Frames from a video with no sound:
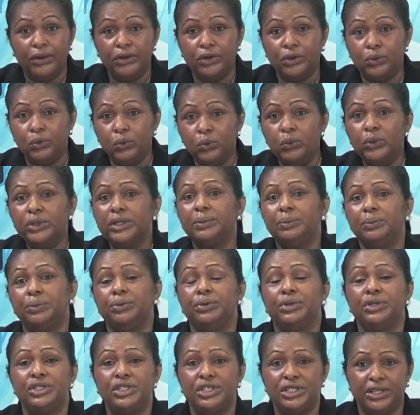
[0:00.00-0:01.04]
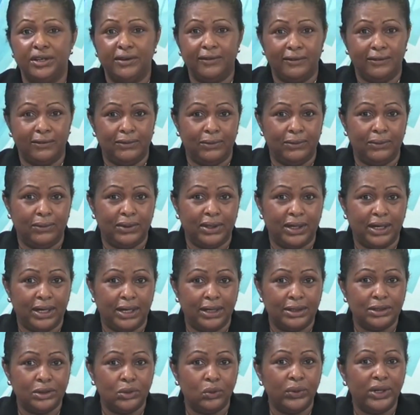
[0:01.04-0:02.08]
You would appreciate, though,
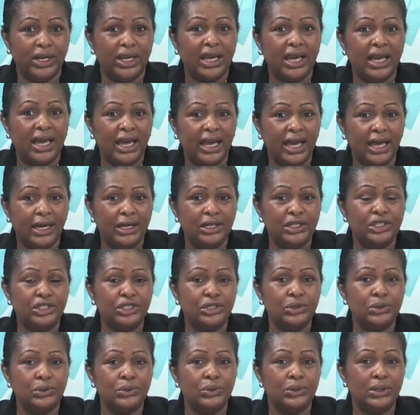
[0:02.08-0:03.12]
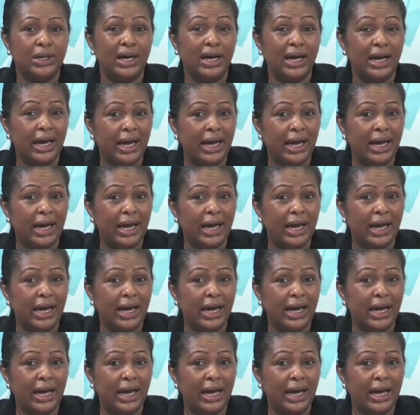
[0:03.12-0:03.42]
that we had to